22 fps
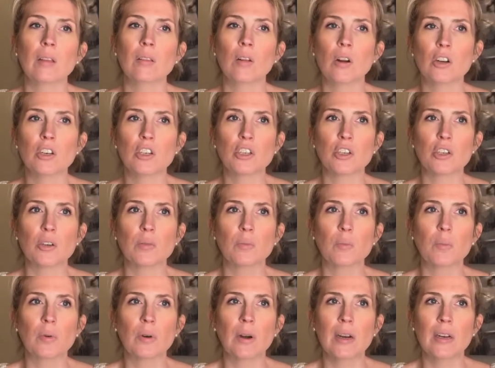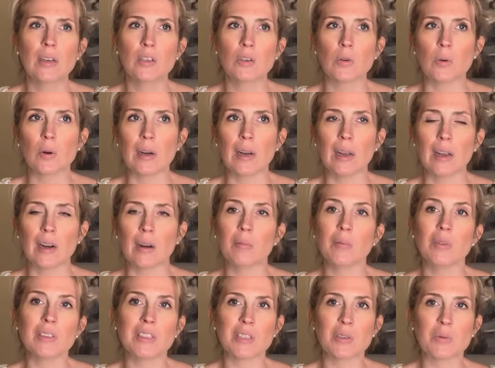larger predatory
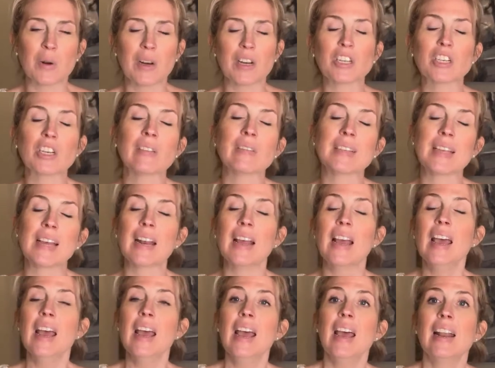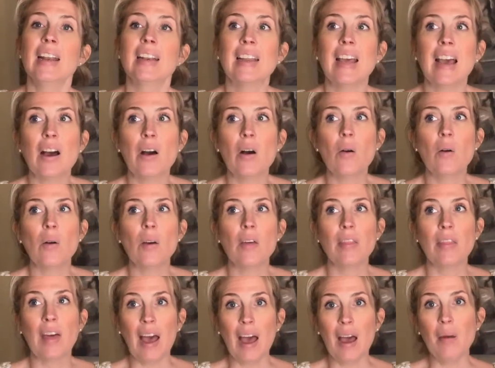animals is what I should have said. Now,
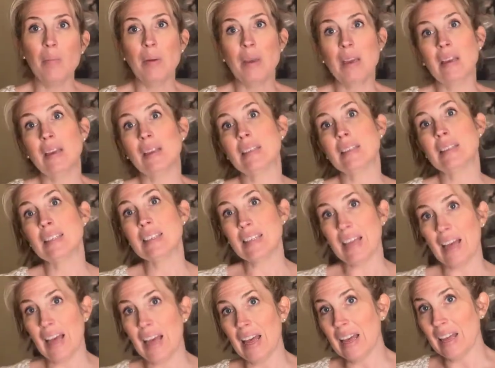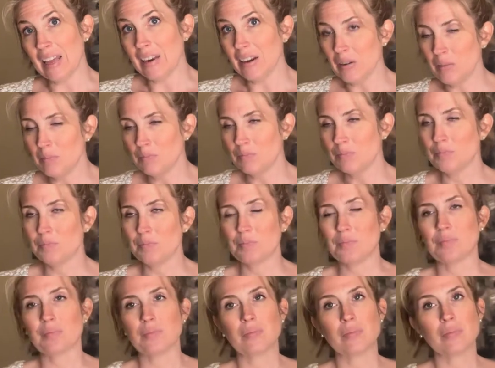that being said,
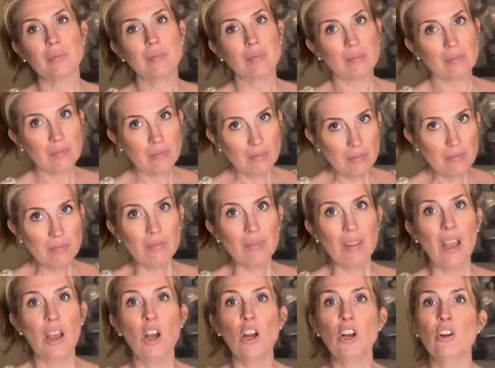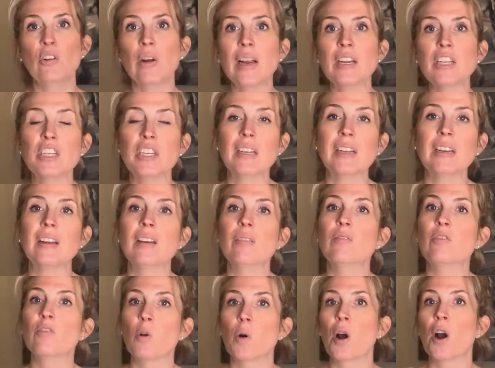aggression
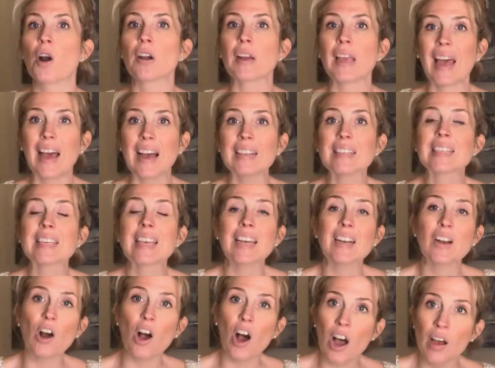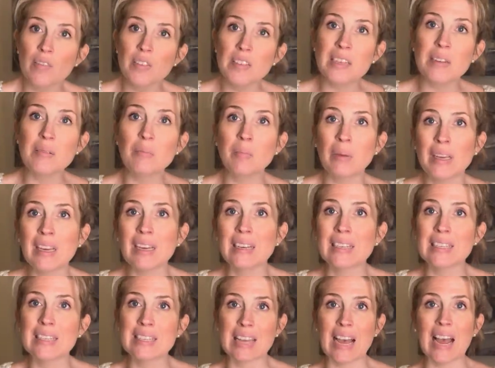for our cats can often be
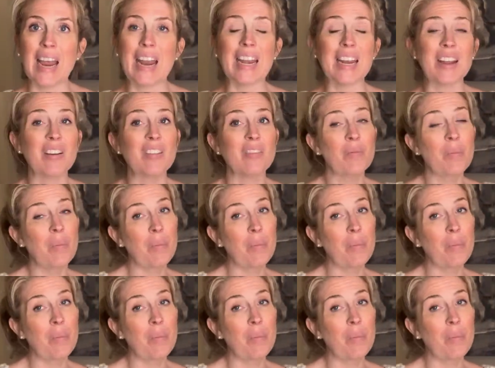a sign of